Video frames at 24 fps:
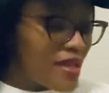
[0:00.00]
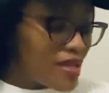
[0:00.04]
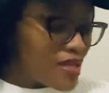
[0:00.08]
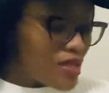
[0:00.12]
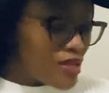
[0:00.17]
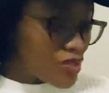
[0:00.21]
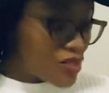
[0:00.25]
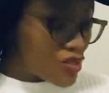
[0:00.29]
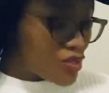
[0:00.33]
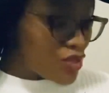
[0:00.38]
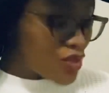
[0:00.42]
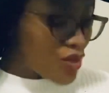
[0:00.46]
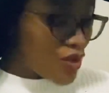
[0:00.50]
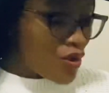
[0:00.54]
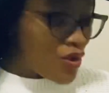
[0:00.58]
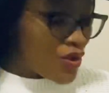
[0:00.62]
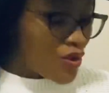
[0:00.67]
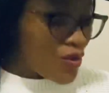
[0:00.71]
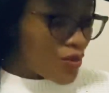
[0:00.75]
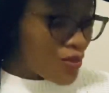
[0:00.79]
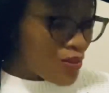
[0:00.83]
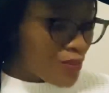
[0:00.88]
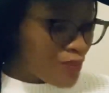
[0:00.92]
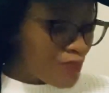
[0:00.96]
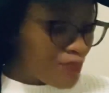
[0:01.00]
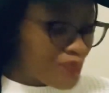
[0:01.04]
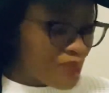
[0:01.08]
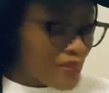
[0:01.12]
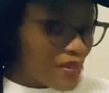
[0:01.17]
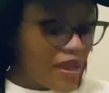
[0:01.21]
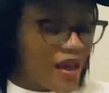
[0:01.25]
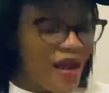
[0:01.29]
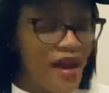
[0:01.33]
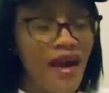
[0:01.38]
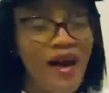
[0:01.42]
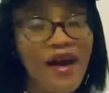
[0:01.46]
So
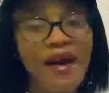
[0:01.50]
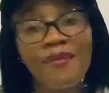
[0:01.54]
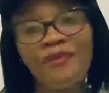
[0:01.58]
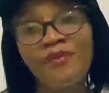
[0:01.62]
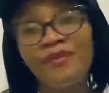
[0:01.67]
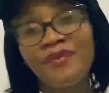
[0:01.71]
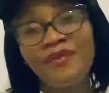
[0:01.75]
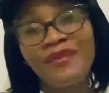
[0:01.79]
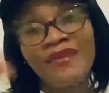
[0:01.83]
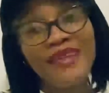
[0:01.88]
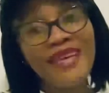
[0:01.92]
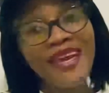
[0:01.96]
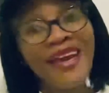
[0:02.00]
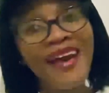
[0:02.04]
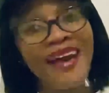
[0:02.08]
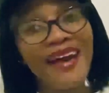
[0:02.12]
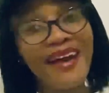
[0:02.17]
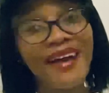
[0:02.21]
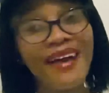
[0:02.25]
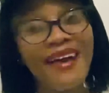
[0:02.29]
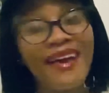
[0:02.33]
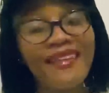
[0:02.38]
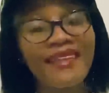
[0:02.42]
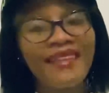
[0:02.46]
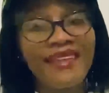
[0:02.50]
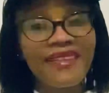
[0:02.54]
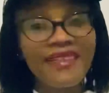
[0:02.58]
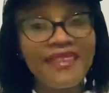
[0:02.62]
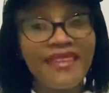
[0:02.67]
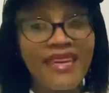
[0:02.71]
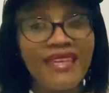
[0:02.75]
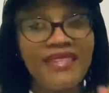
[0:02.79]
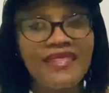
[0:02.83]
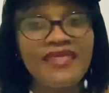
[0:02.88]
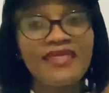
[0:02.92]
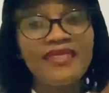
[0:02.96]
yeah, I think
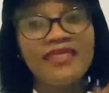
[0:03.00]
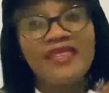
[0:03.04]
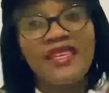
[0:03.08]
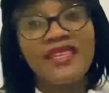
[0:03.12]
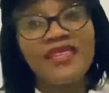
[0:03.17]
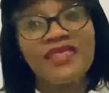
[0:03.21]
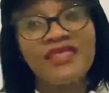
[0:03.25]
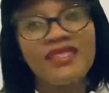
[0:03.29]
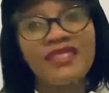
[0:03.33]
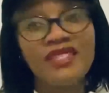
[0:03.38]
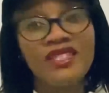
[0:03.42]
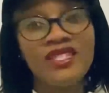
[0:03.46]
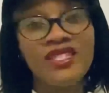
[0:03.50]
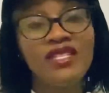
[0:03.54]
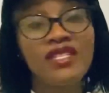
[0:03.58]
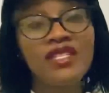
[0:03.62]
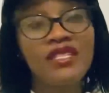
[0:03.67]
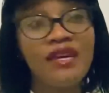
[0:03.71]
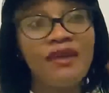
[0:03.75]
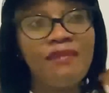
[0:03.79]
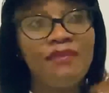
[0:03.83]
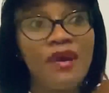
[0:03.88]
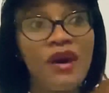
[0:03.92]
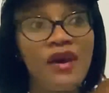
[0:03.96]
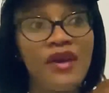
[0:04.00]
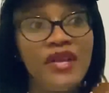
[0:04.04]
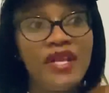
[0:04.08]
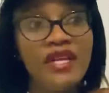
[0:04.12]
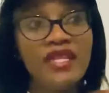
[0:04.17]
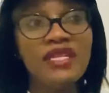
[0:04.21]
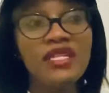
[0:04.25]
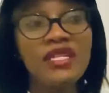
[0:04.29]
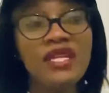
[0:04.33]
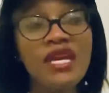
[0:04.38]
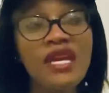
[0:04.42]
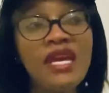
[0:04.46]
that's just about
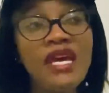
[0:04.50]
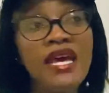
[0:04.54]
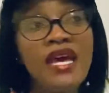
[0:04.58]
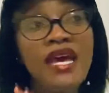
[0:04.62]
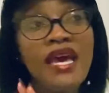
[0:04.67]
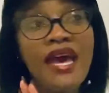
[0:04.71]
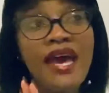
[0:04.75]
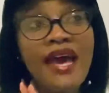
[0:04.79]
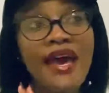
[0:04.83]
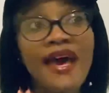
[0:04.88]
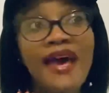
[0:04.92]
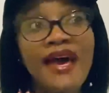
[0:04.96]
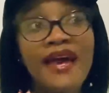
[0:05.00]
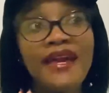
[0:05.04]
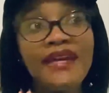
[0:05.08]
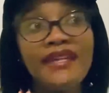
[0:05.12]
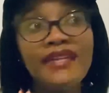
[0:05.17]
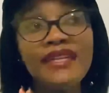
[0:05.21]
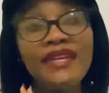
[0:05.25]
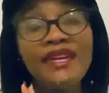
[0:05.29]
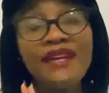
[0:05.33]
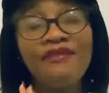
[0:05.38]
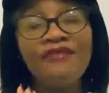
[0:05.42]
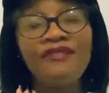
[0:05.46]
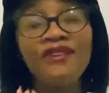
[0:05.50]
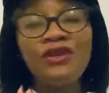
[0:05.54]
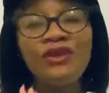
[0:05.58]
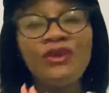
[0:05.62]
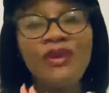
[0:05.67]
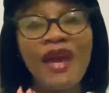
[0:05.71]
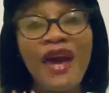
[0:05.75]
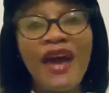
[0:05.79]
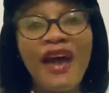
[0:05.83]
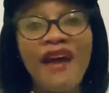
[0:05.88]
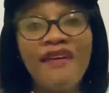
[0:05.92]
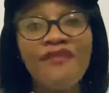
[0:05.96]
it. And if you
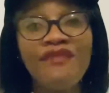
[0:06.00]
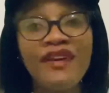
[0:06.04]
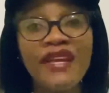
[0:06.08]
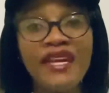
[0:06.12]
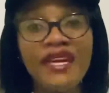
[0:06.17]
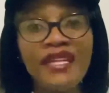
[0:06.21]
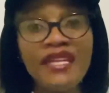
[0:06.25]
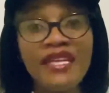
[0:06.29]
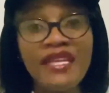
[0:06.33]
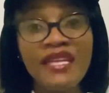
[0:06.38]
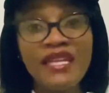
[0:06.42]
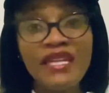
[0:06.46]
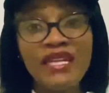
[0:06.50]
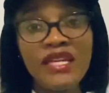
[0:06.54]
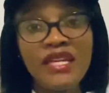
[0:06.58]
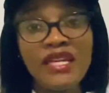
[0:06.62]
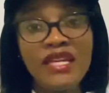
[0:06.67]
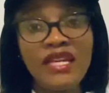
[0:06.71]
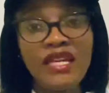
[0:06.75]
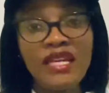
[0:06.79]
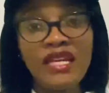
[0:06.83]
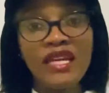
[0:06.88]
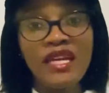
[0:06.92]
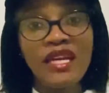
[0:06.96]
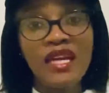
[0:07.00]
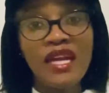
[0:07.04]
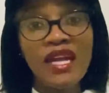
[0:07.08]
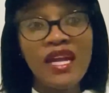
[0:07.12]
have any